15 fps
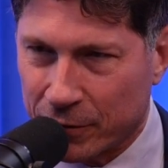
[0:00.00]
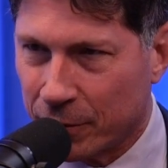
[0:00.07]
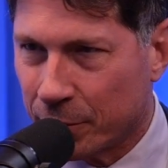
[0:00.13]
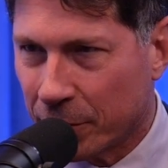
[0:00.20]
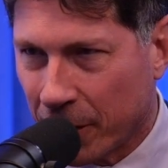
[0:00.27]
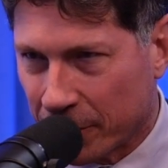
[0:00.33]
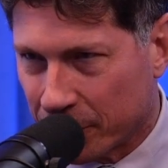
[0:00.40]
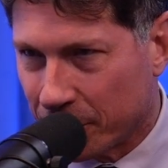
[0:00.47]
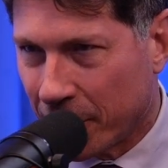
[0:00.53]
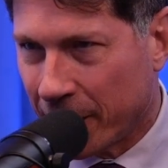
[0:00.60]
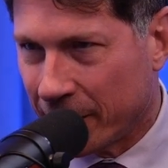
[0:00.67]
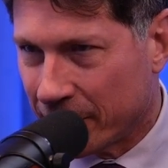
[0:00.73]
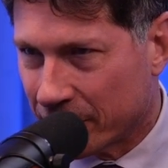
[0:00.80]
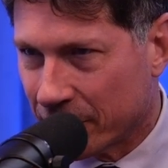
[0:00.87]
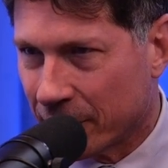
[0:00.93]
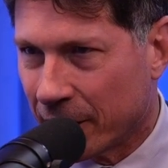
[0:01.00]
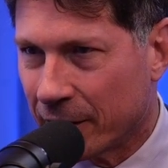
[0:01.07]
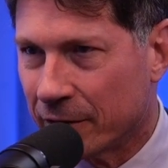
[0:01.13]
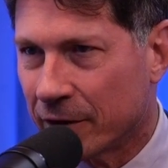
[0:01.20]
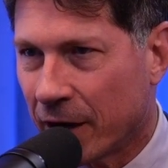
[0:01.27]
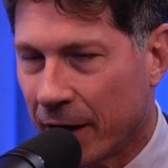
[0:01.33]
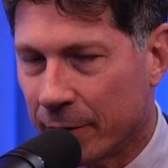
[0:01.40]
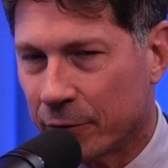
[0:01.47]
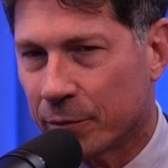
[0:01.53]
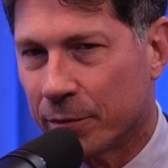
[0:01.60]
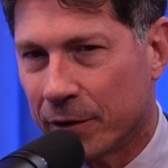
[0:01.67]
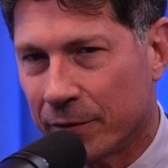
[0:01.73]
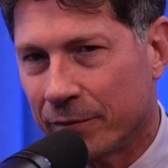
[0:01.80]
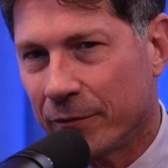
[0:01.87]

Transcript: They're plus minus a lot of times, but